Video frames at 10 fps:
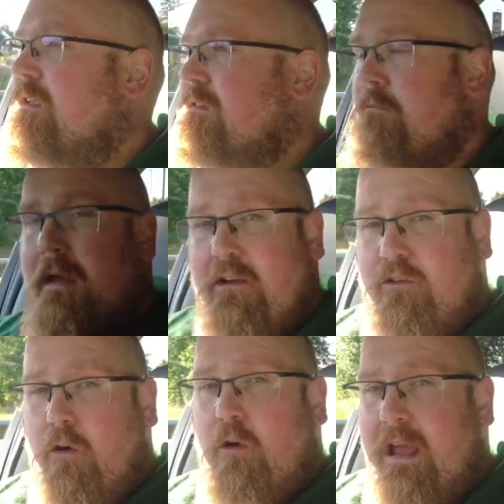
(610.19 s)
to make
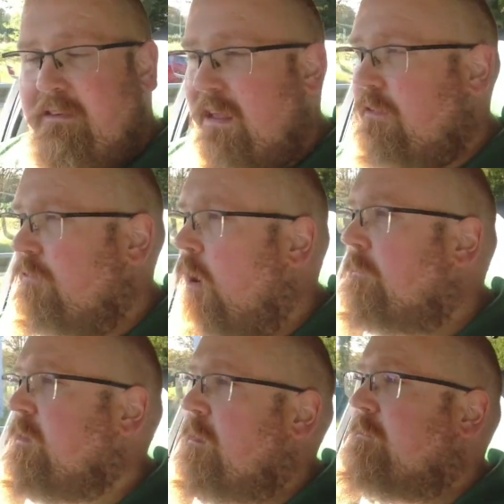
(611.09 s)
sure it's at the
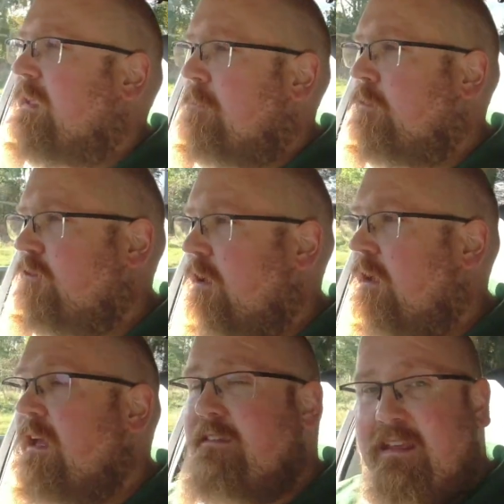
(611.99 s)
optimum temperature
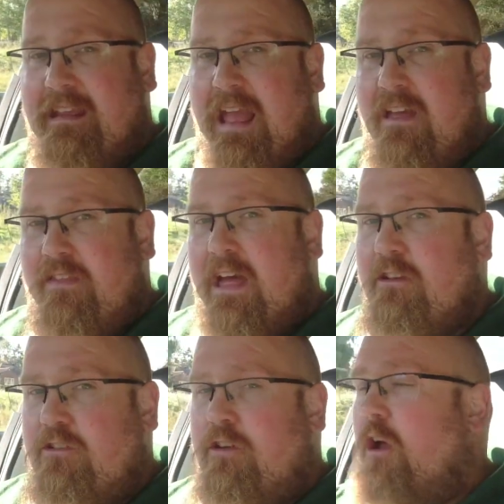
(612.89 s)
to get
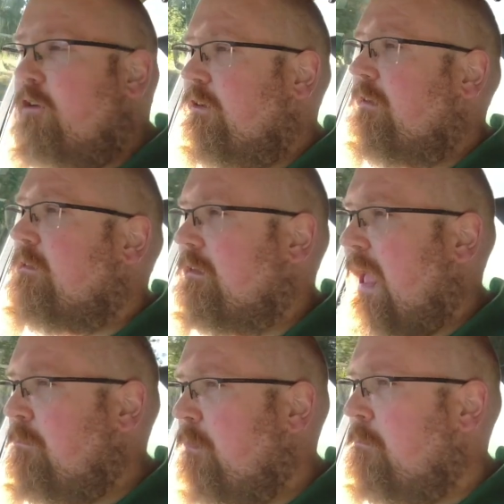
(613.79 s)
that charging
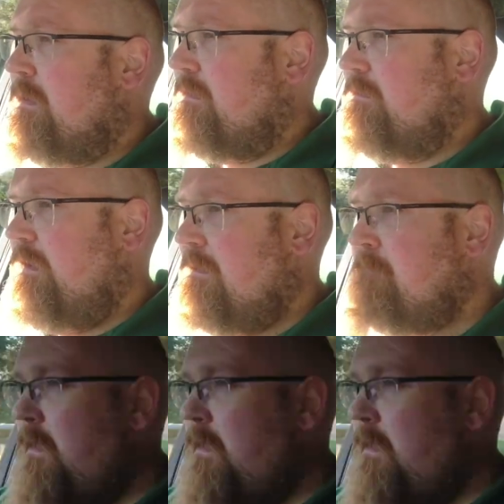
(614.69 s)
capability.